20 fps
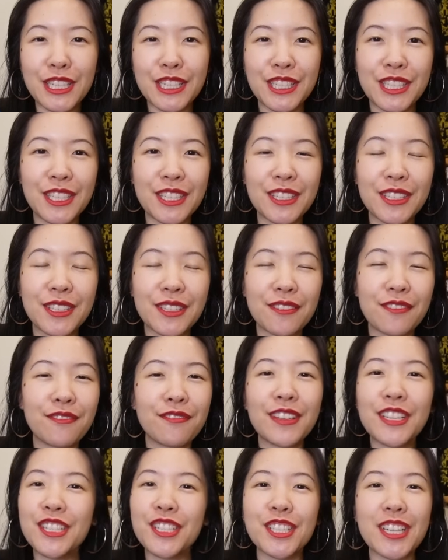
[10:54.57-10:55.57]
she's
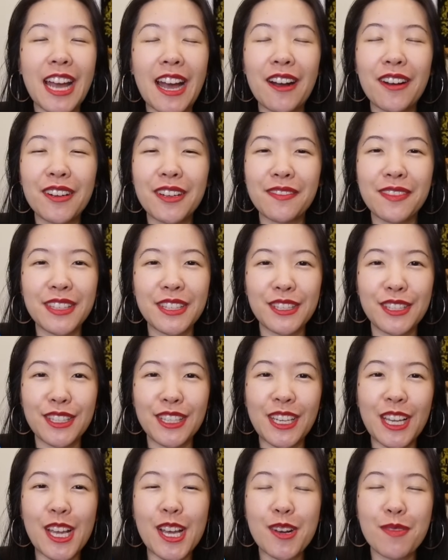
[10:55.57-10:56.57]
fished out of the
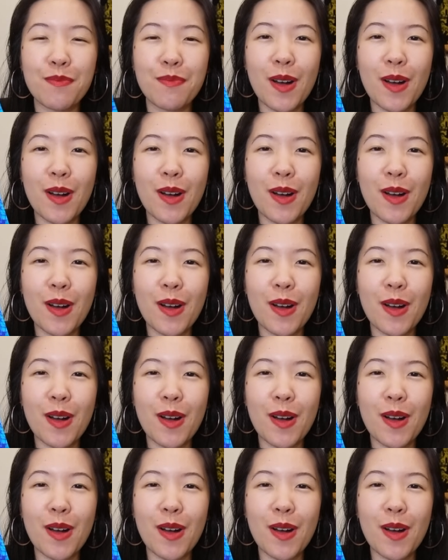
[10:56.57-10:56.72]
sea